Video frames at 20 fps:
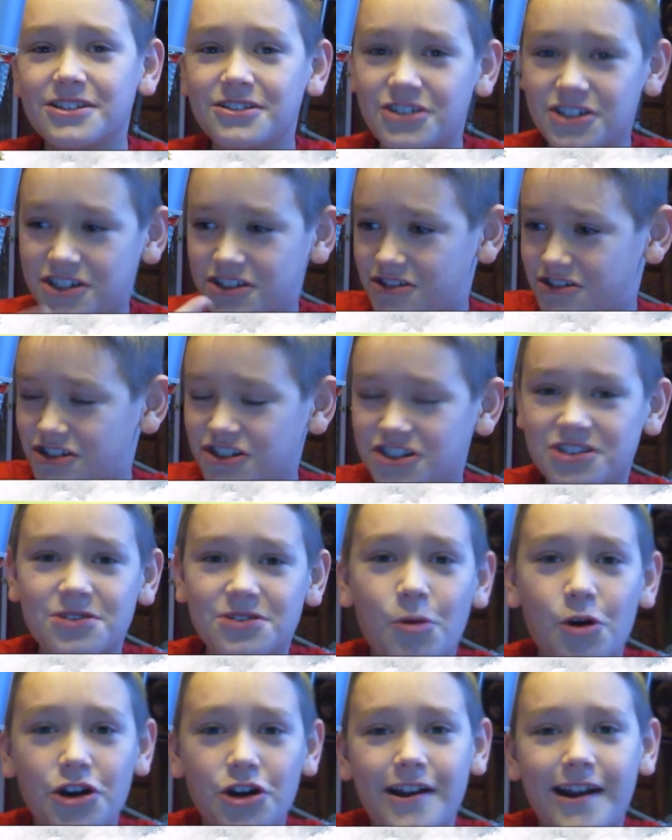just just to
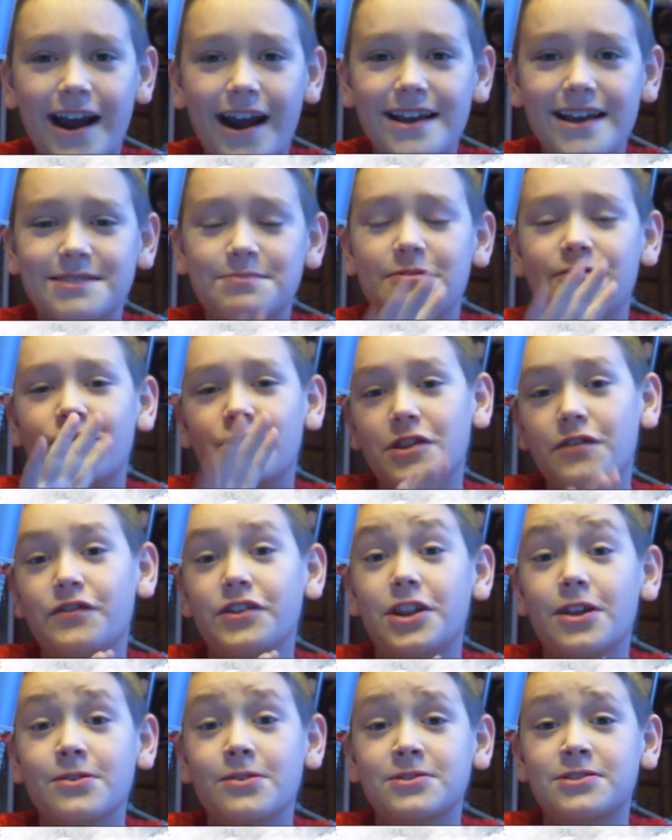warn you guys before the
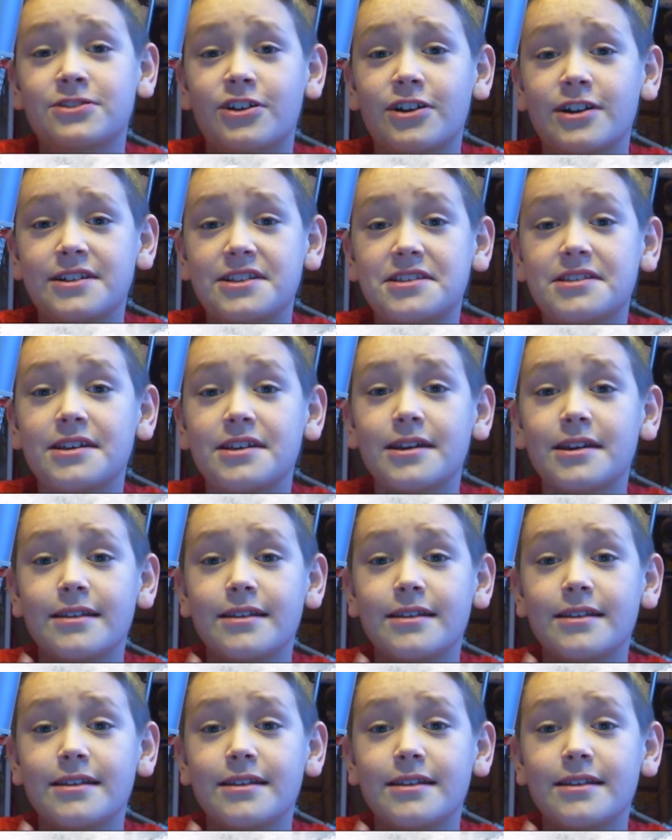video starts